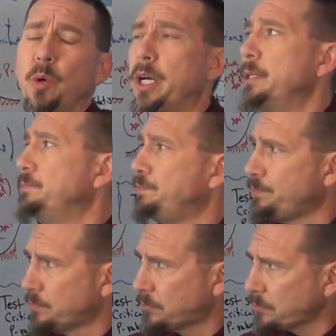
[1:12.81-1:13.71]
one.
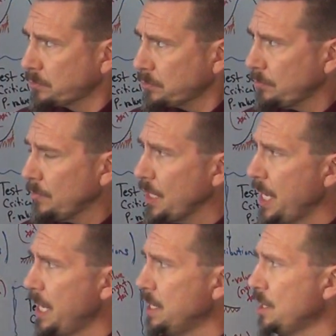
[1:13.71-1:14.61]

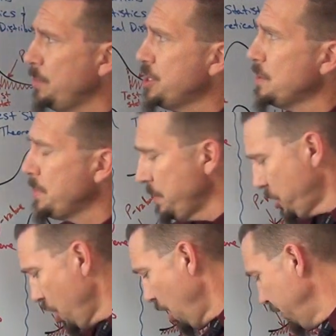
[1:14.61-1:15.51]
And uh, we
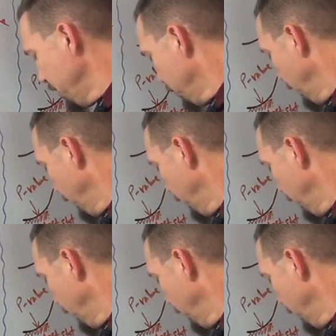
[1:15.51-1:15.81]
sometimes call this